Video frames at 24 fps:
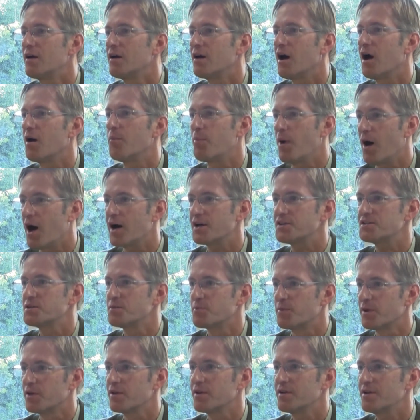a
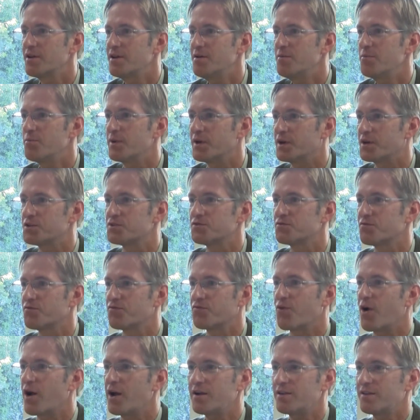possibility, because
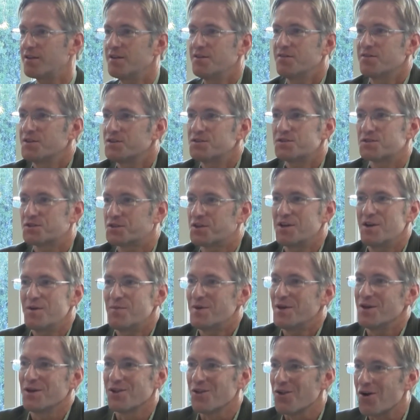frankly, this is going
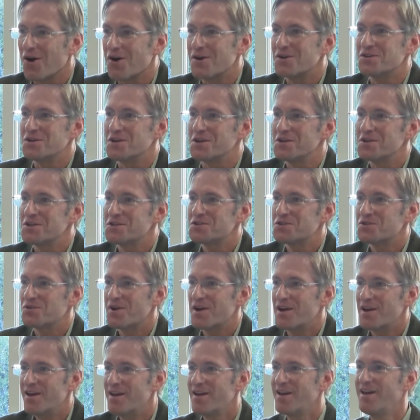to be a large
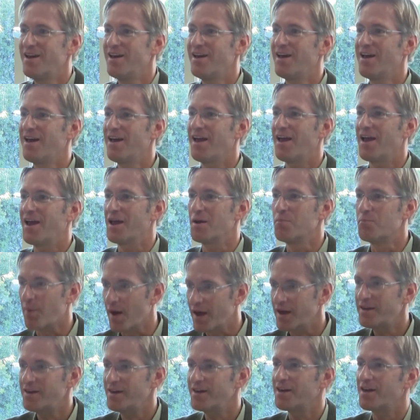industry, and
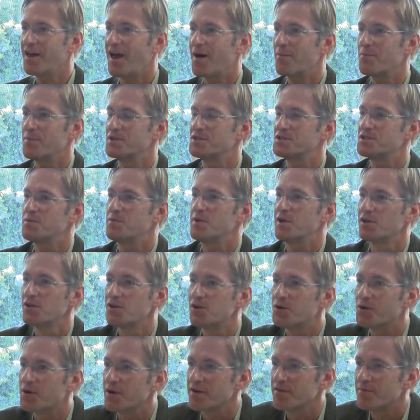banking happens to be a
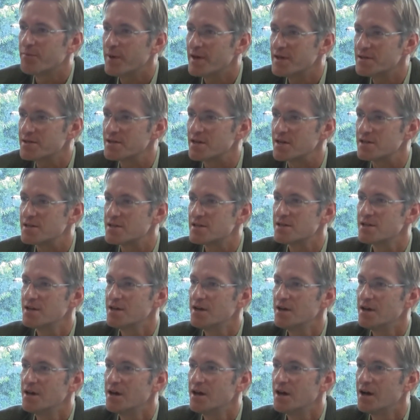lucrative business.
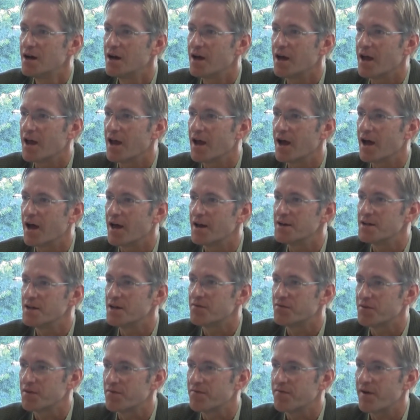And
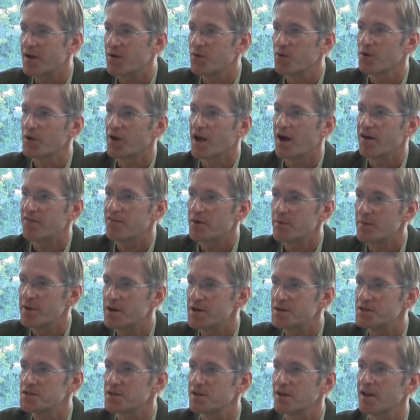if the federal government
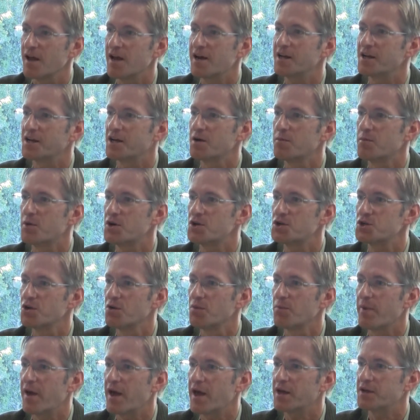isn't letting
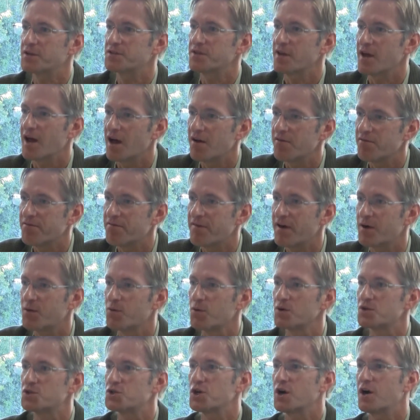commercial banks that have
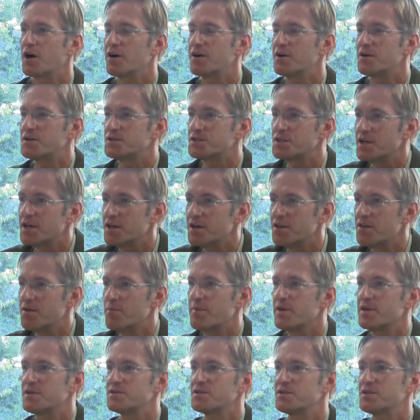federal charters into the
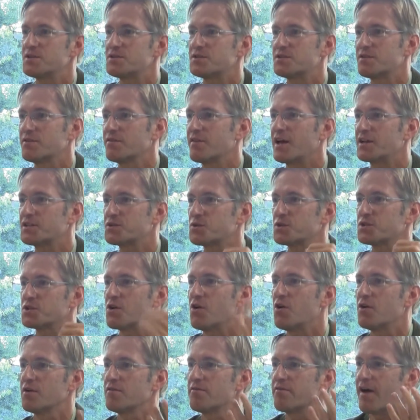business, that's what's
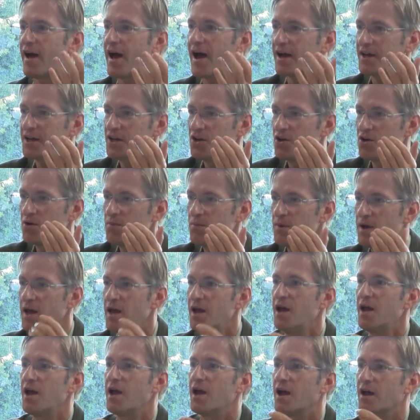called a vacuum.
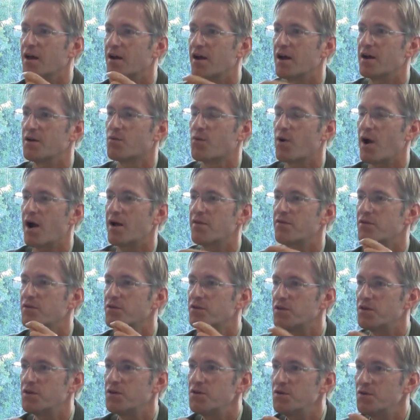And I'd rather
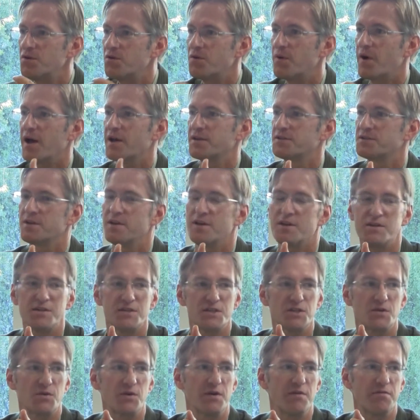you as an
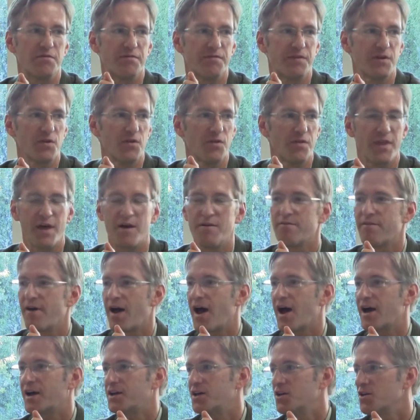industry fill the
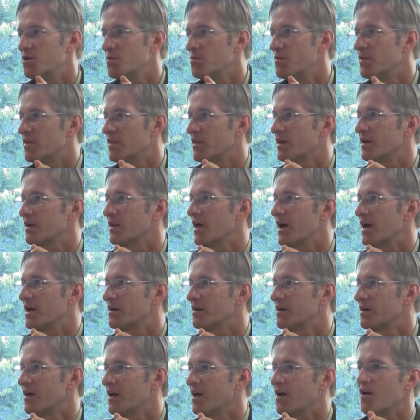vacuum than
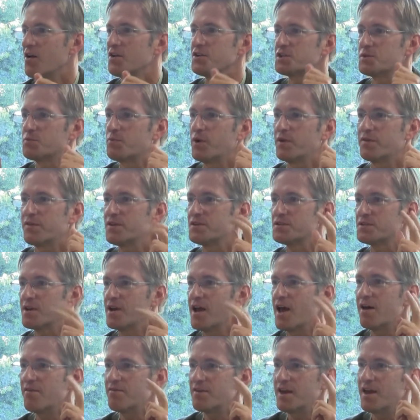let, and I'll just put this in
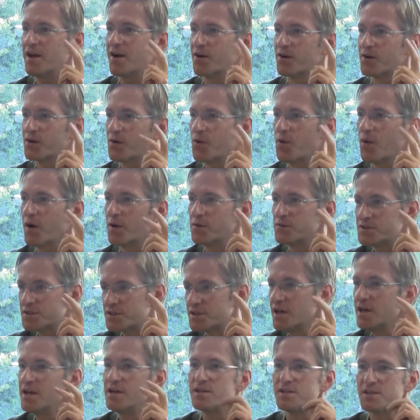heavy air quotes,
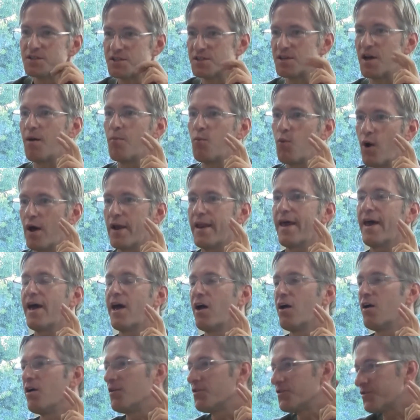someone
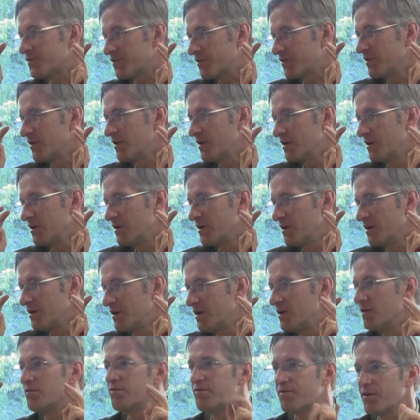else
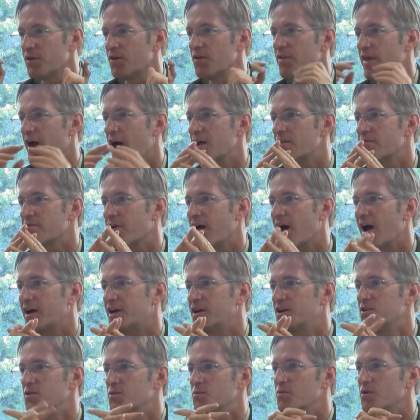fill that
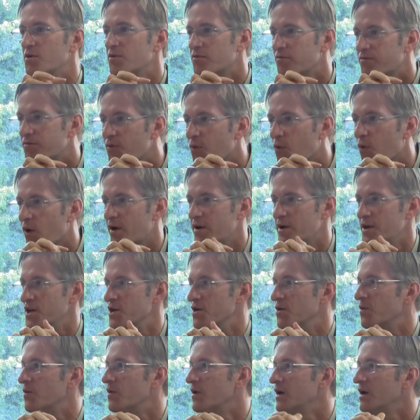vacuum for
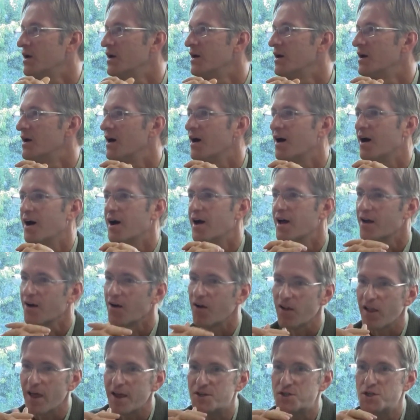you. And
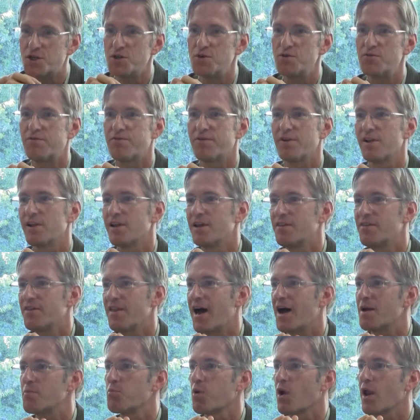I'll let you fill in
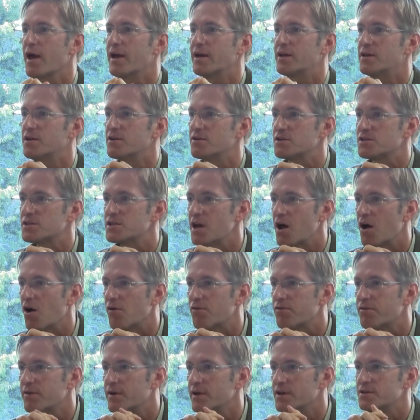that blank
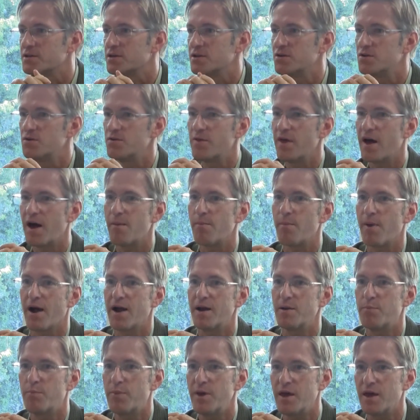yourself as to who that
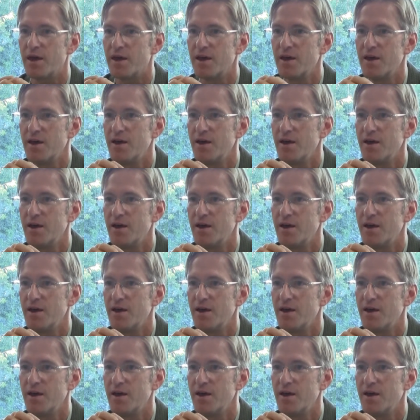might be.